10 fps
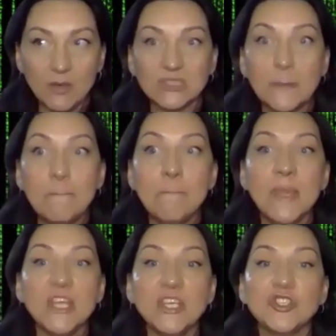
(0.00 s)
But it was a
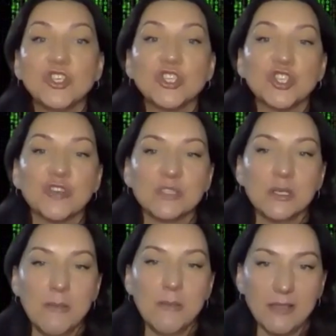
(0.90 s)
major
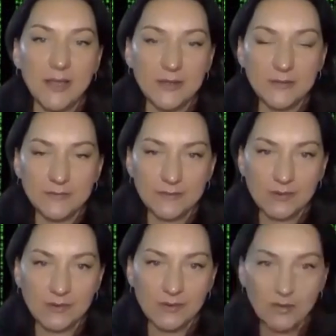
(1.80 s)
shift in my life
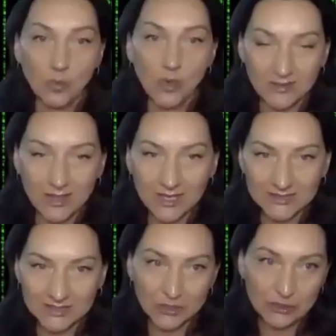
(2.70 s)
when
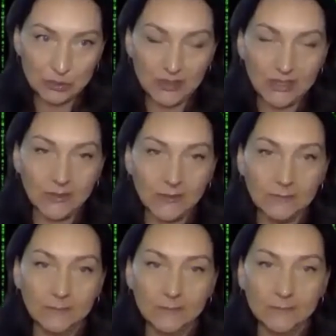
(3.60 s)
I started doing it.